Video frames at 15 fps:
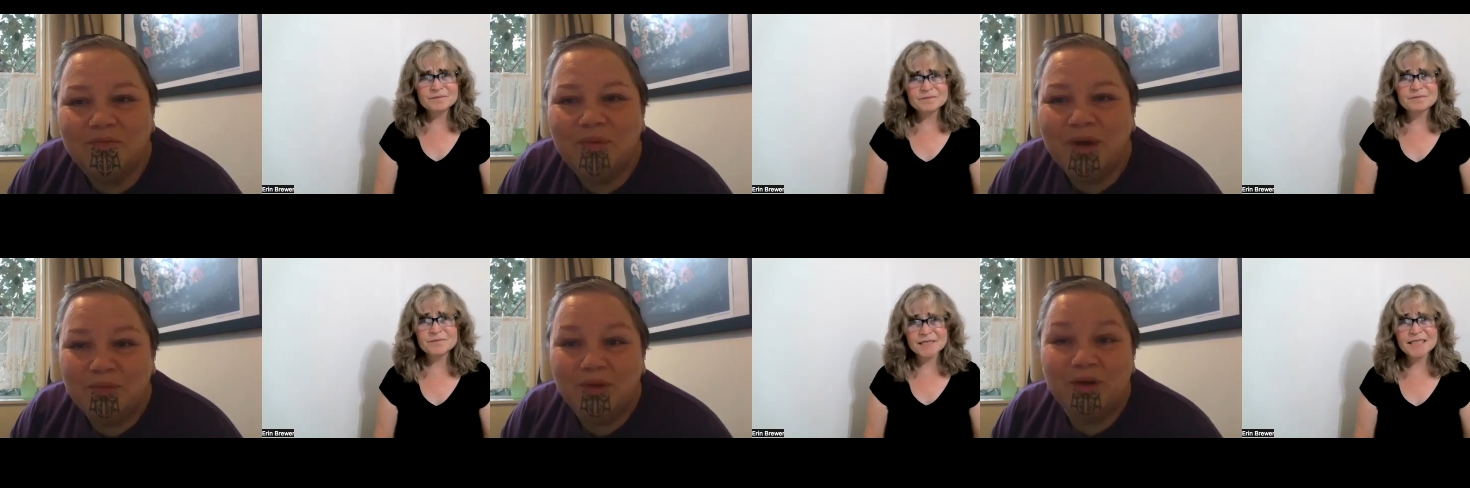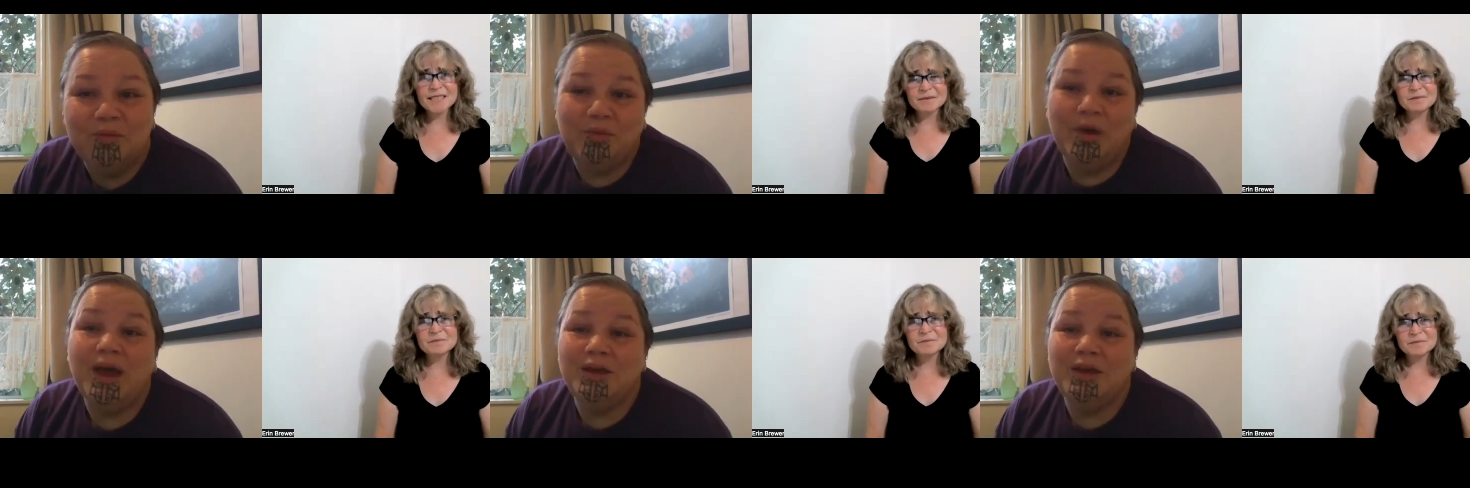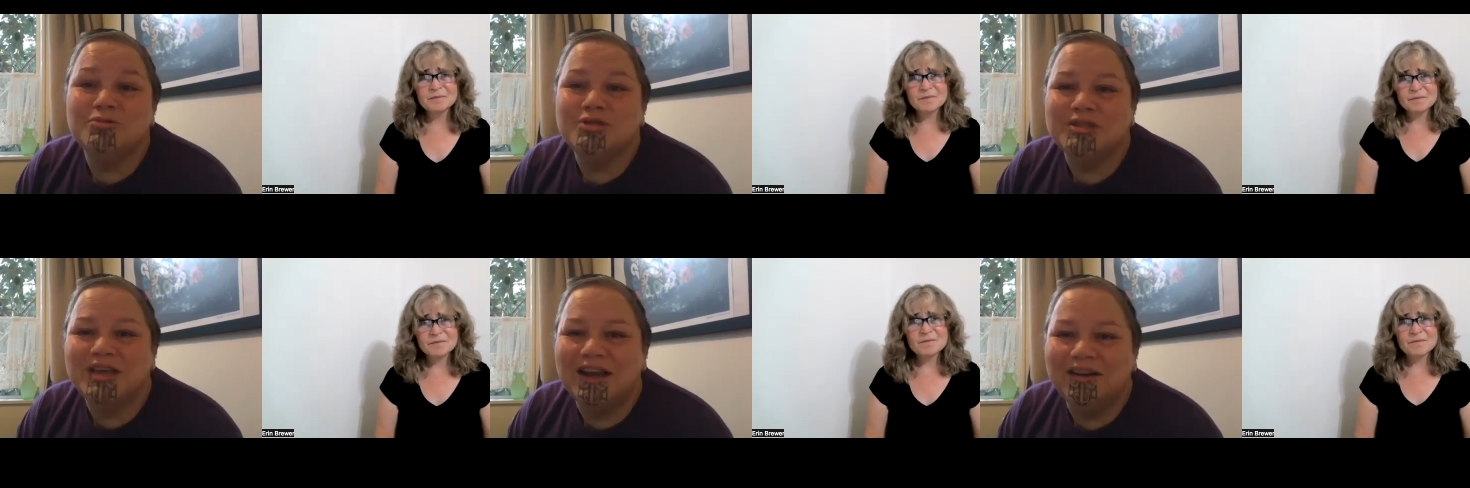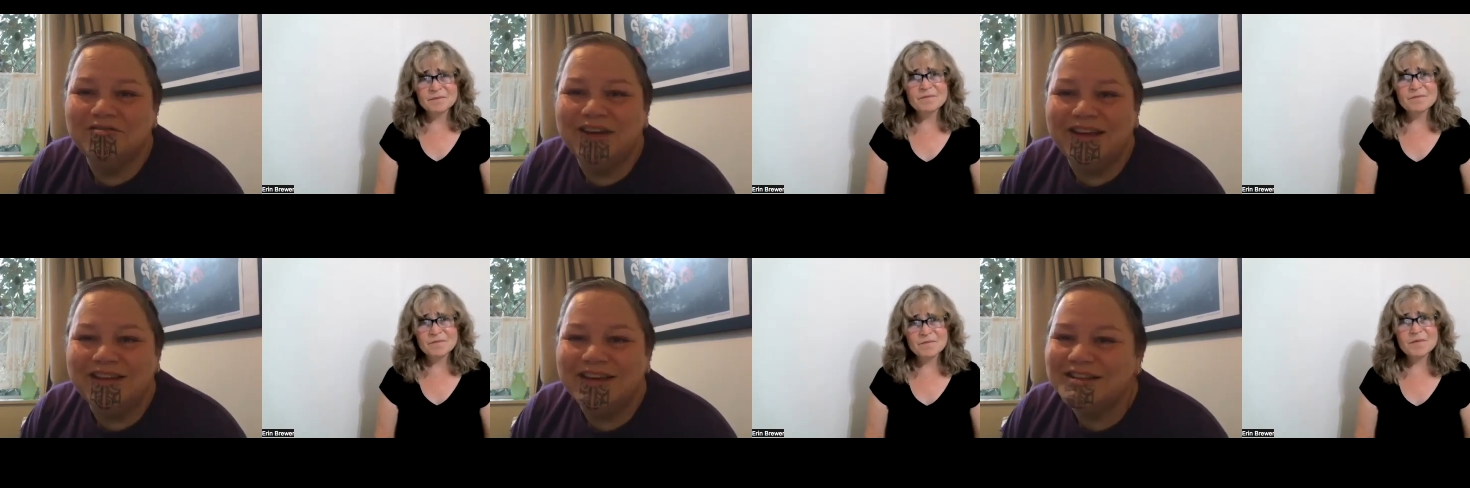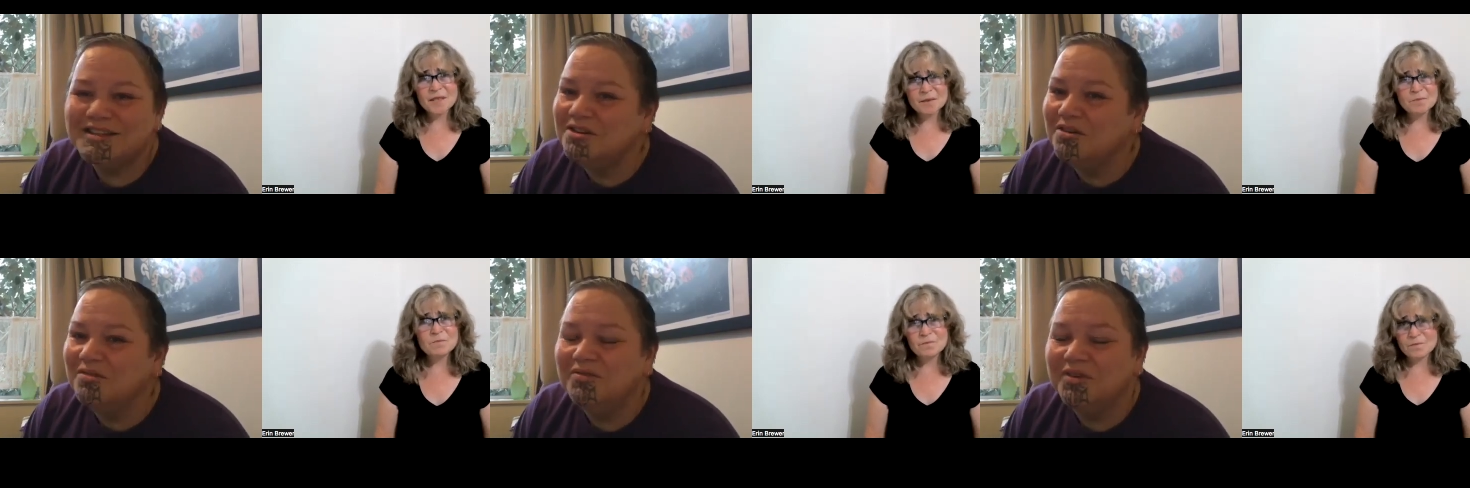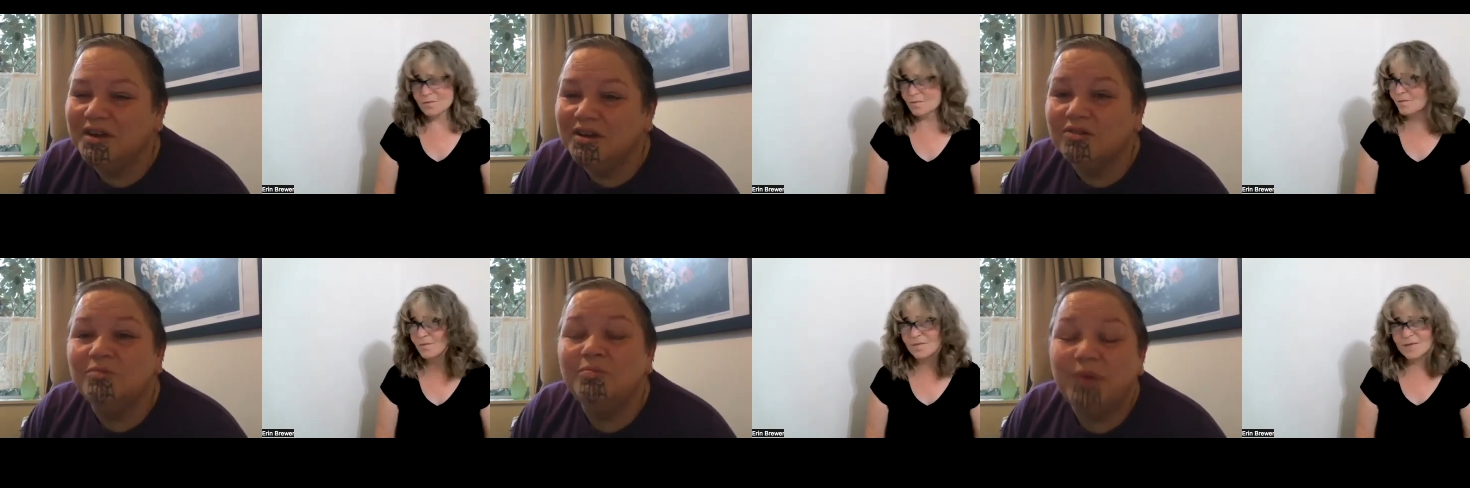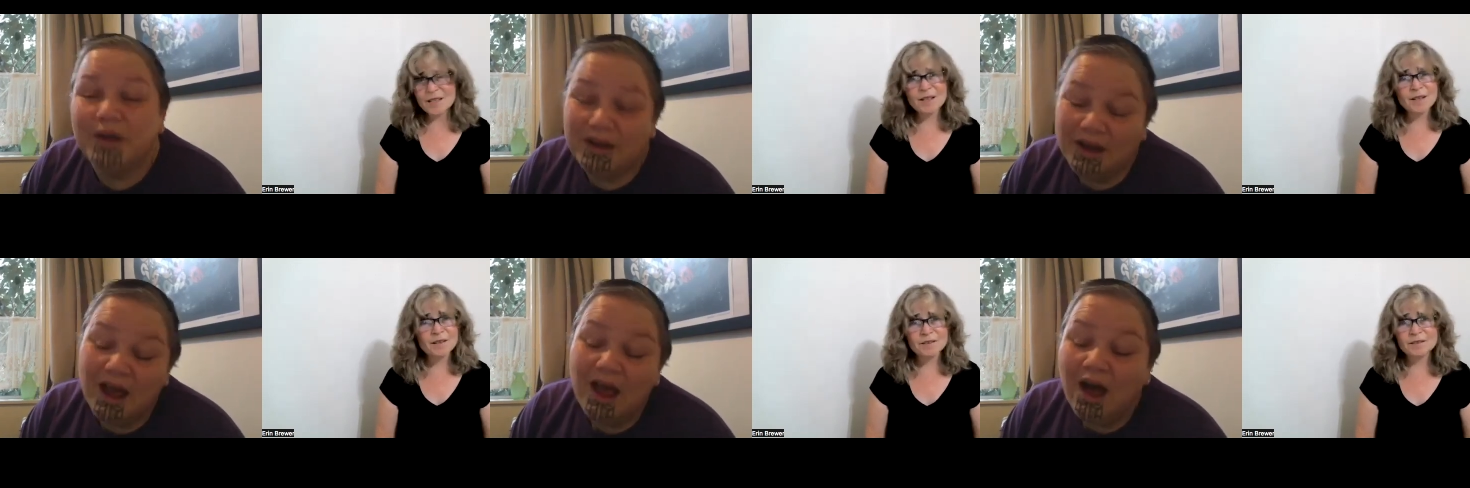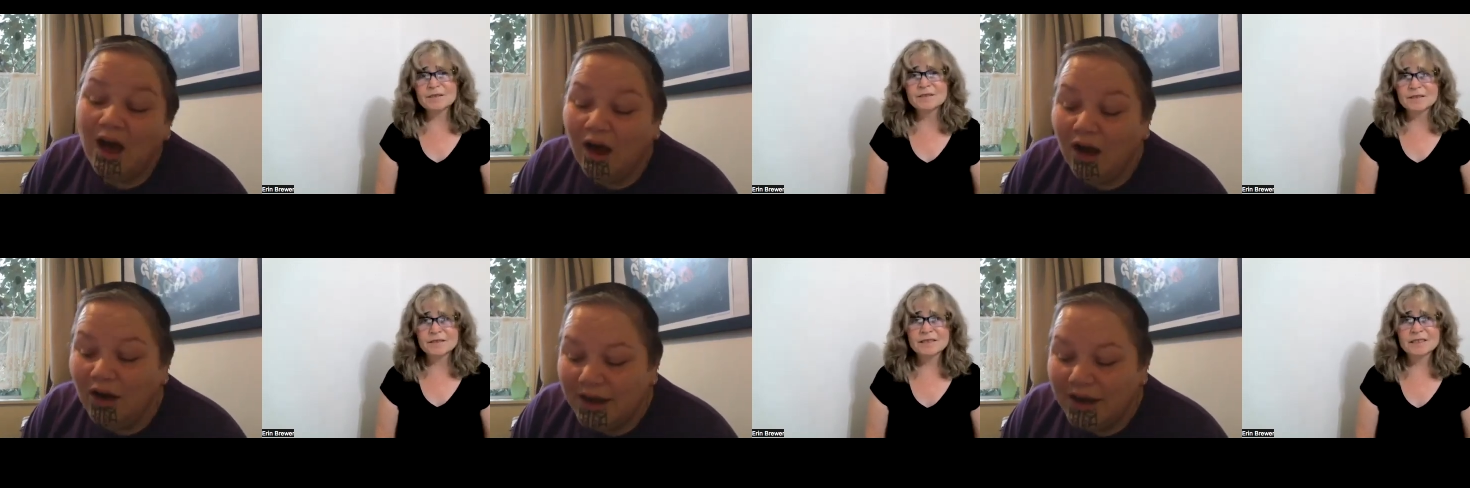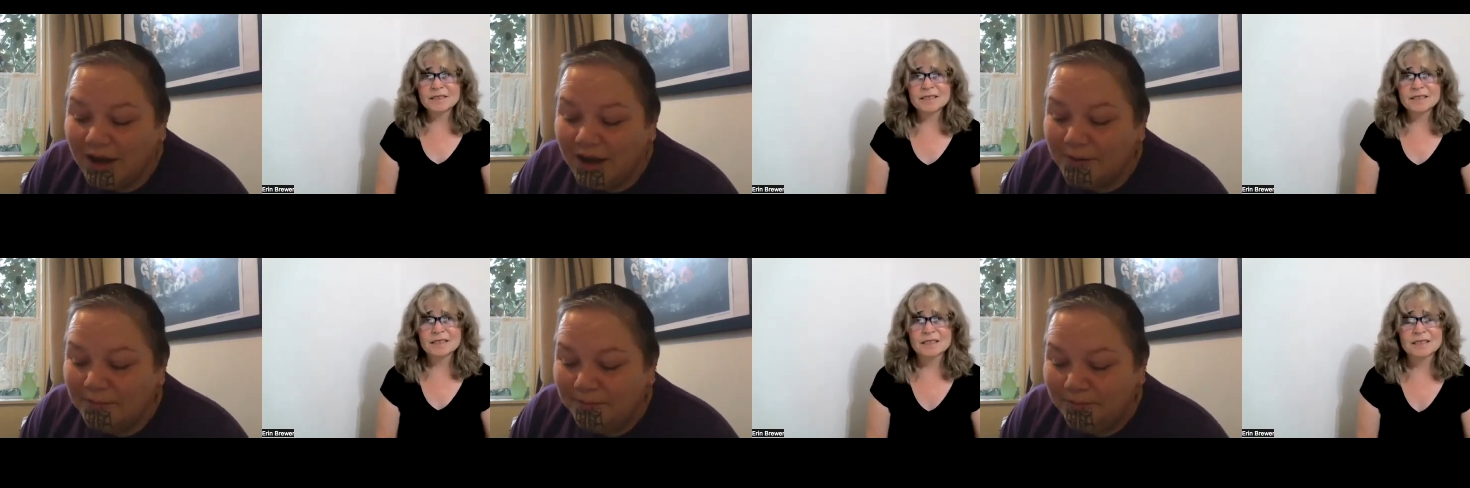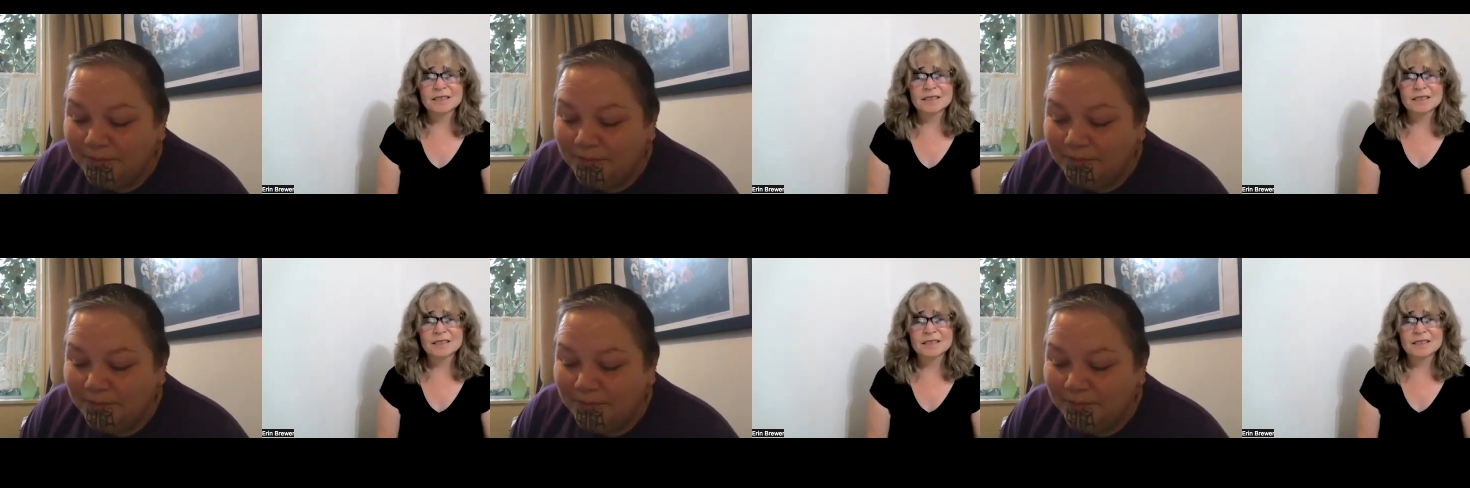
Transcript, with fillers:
Speaker 1: People who pay your salary, that's not very good. But I um